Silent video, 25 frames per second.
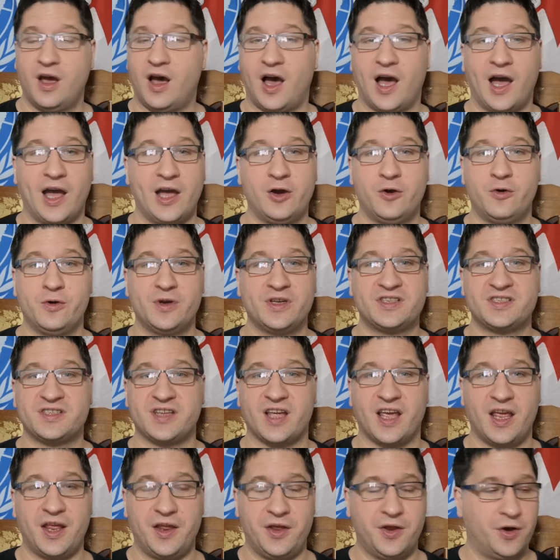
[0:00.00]
I always
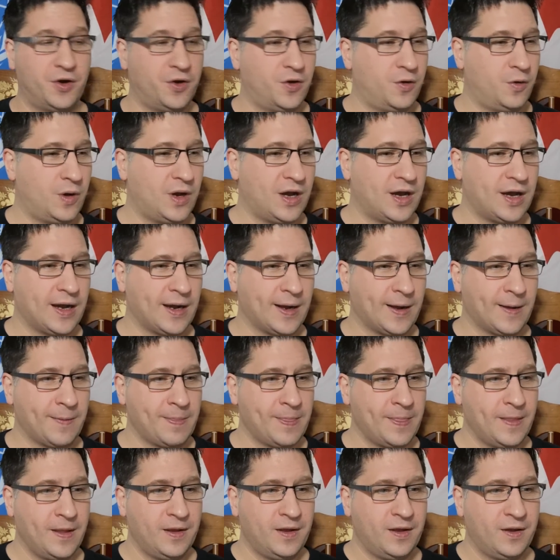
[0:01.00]
say, you know, uh,
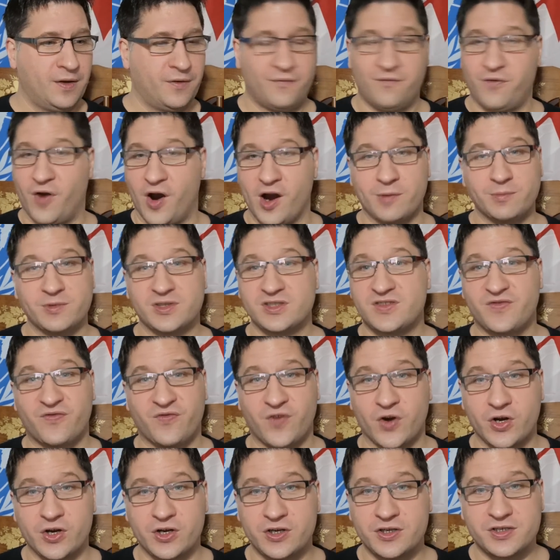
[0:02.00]
farmers
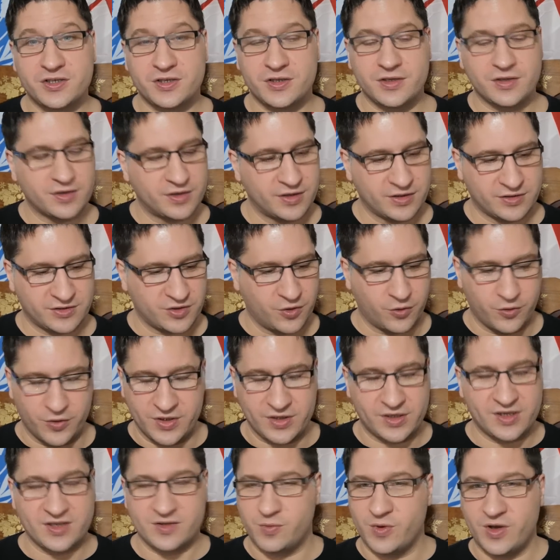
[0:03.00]
first. It's
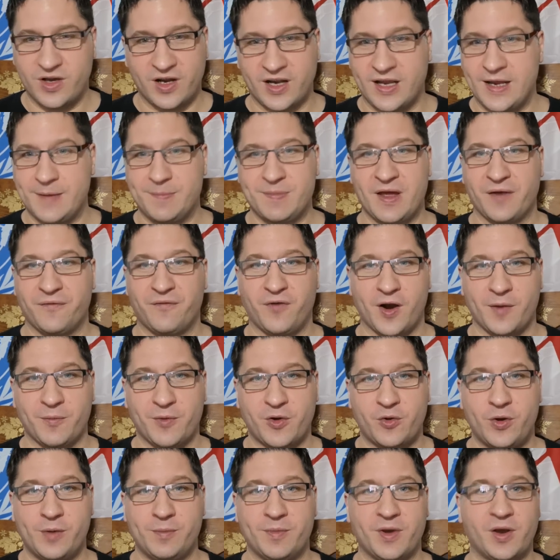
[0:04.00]
always because we got to keep that farm
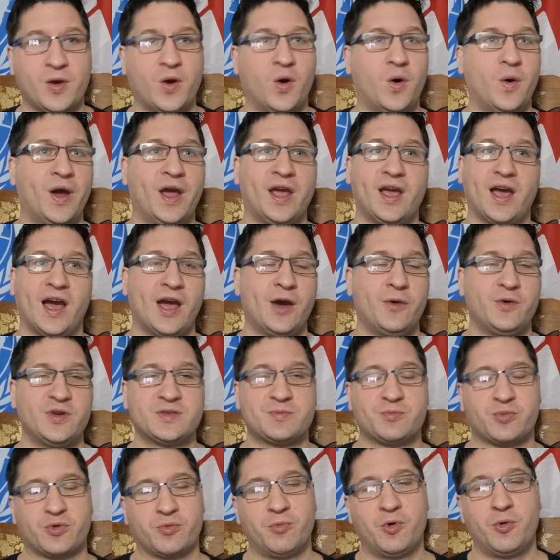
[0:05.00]
equipment going. I
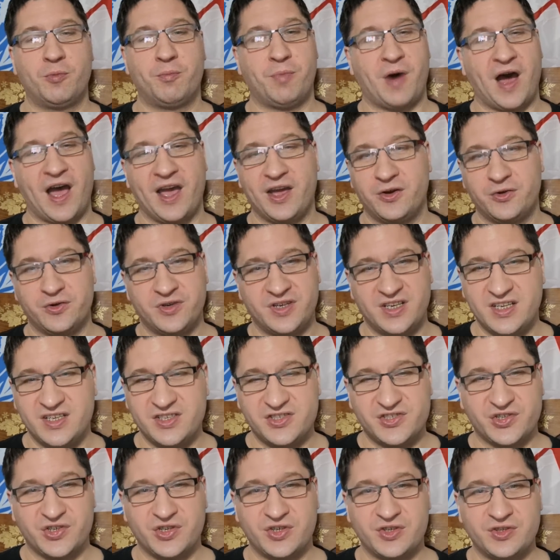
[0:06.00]
always promote
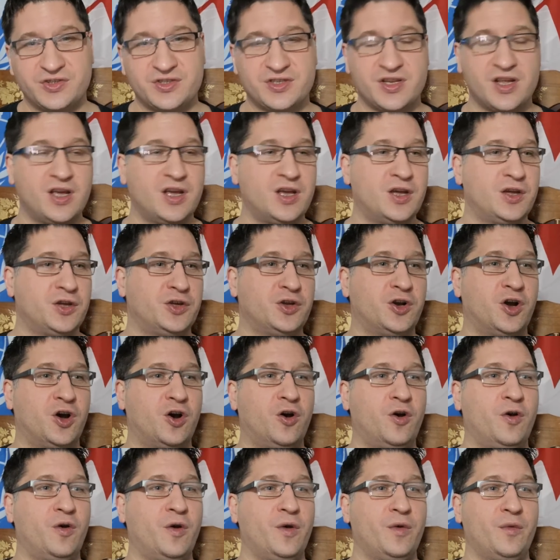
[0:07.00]
biodiesels. You
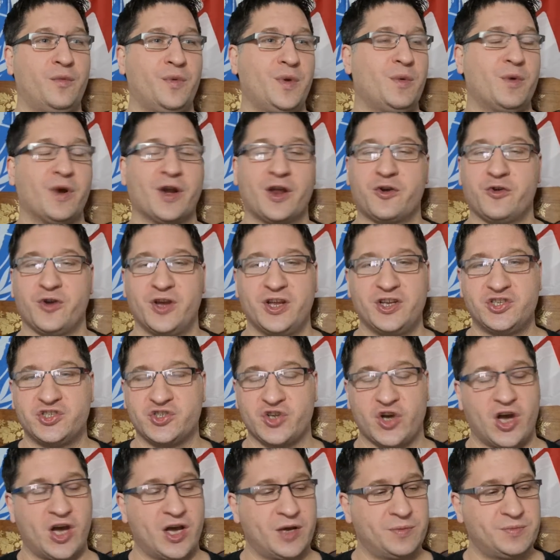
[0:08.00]
know, we want to create
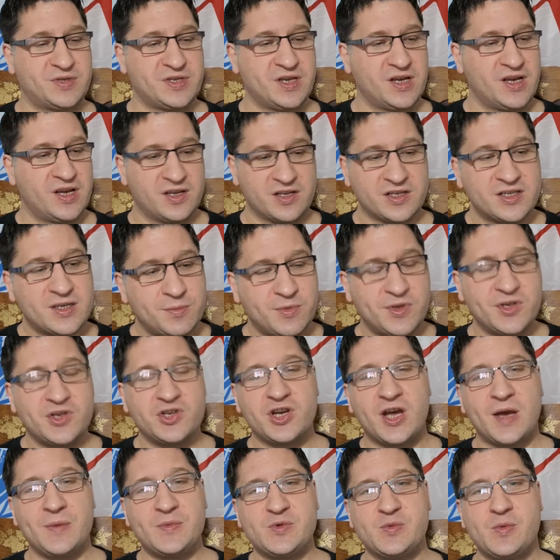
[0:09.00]
jobs. Some of the
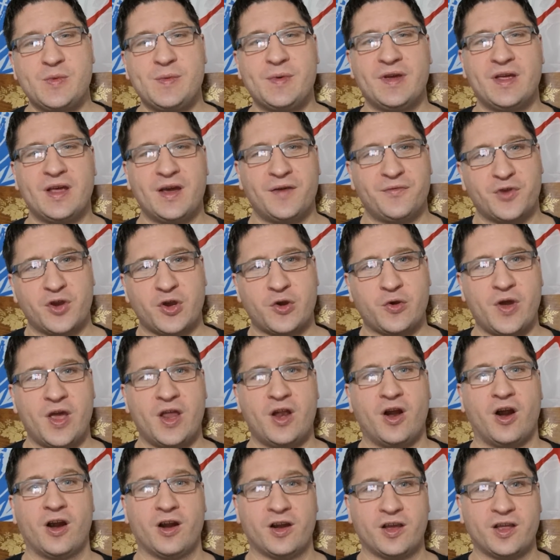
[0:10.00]
jobs we may have to
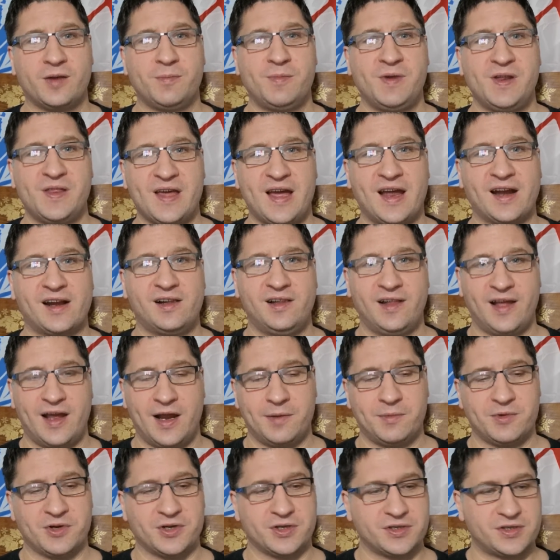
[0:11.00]
create aren't going to be that
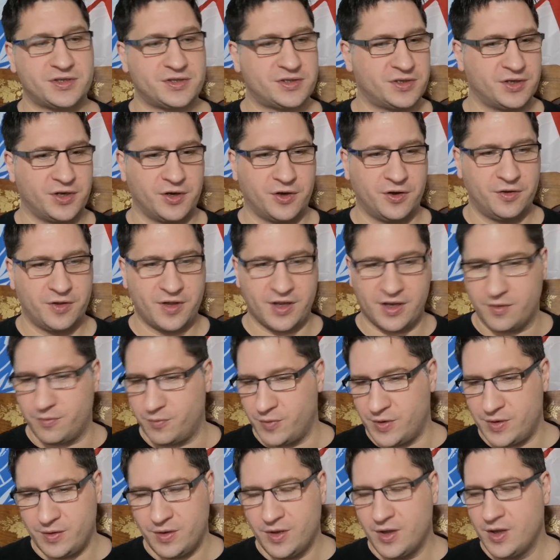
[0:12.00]
glamorous. You know, like
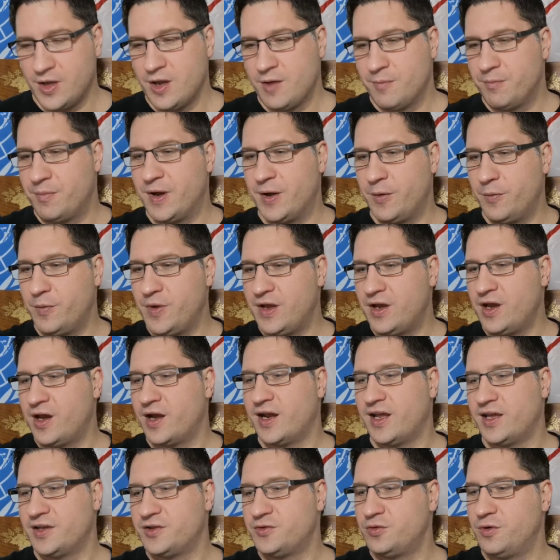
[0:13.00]
we, but we got
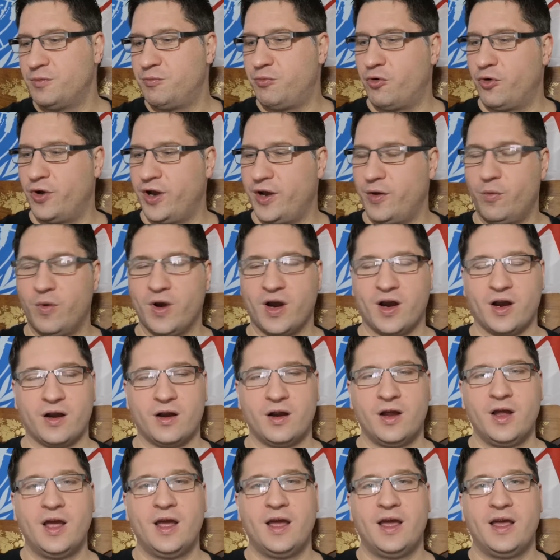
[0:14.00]
to get to a point
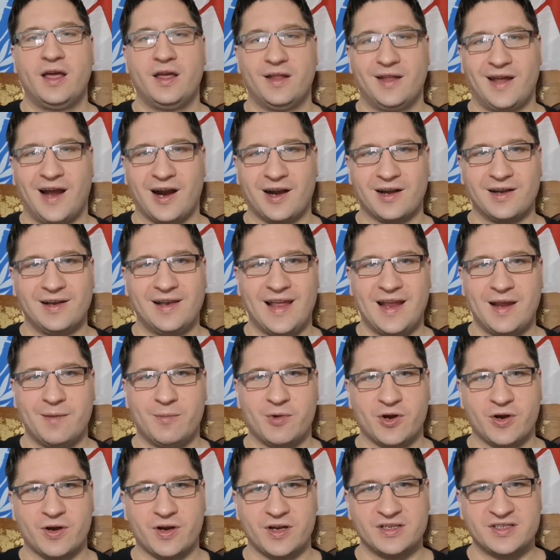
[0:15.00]
where our
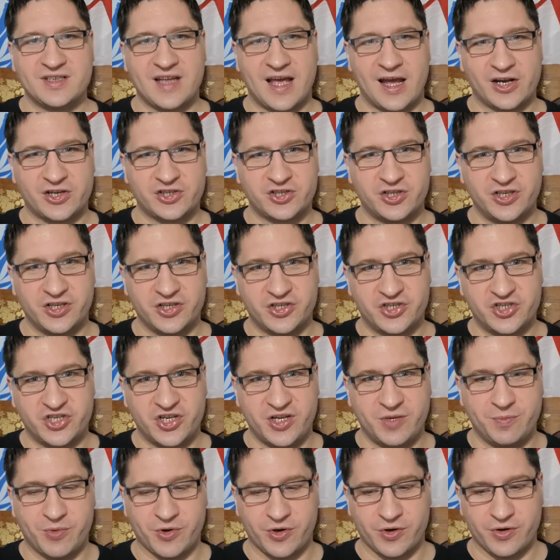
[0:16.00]
labor is actually
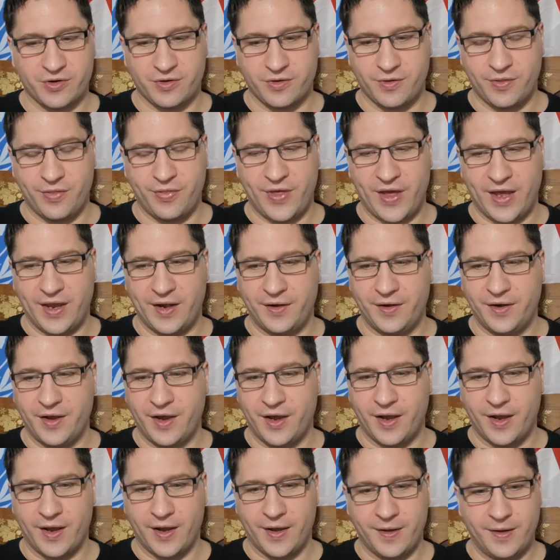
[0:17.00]
cheaper than.
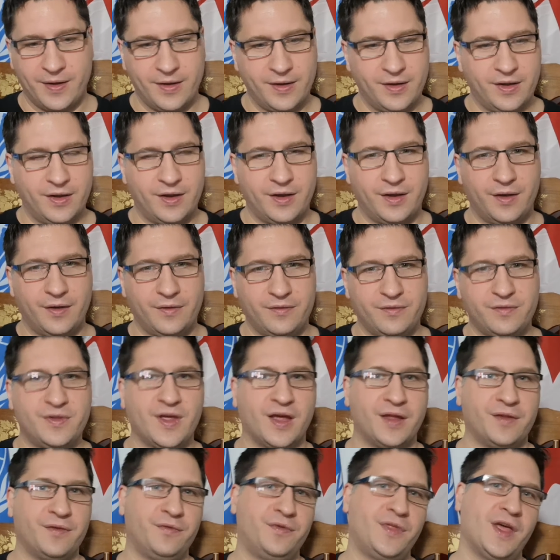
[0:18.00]
Uh,
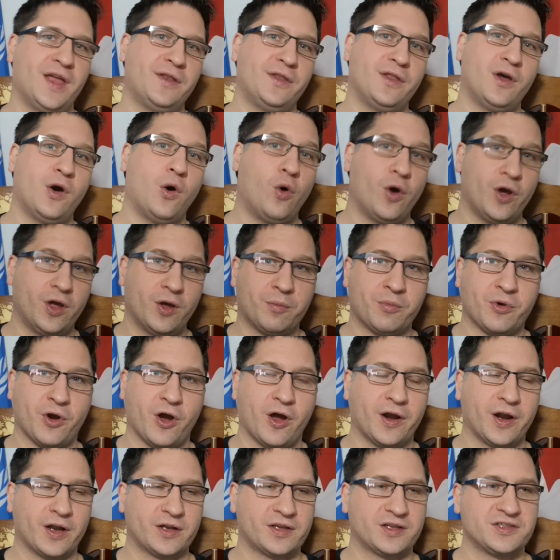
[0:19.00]
than than the oil
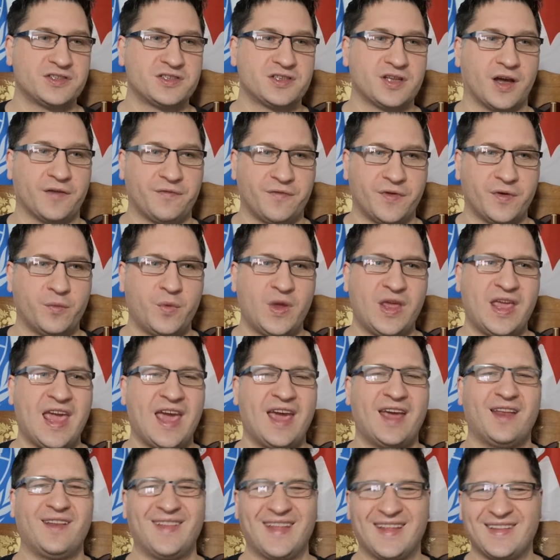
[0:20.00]
product and stuff. And we
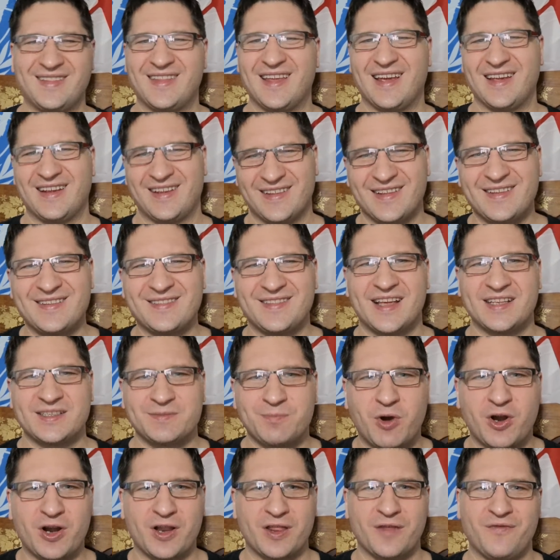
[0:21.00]
can't let that. That's
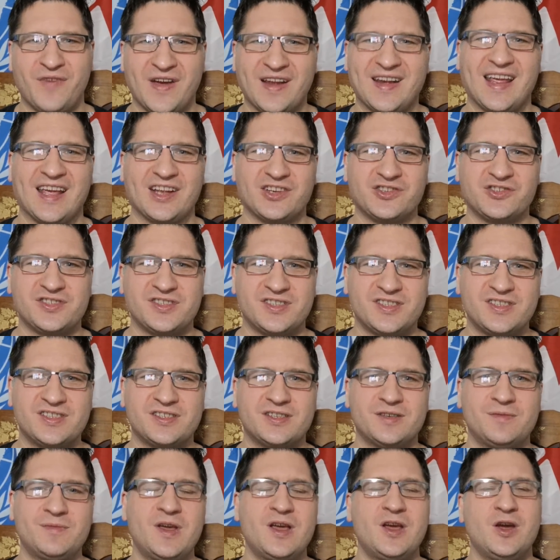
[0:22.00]
part of the financial
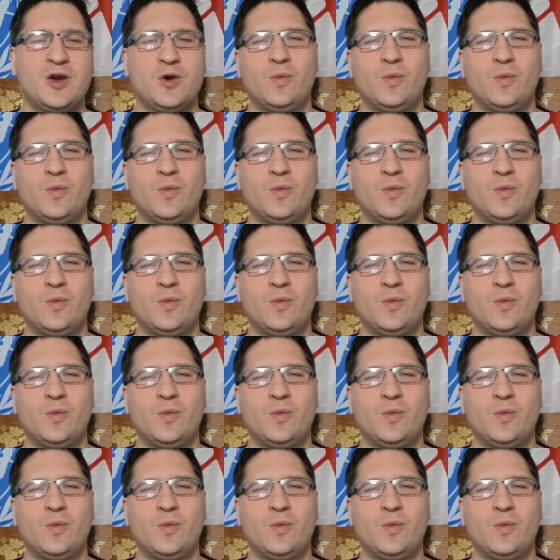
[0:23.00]
system.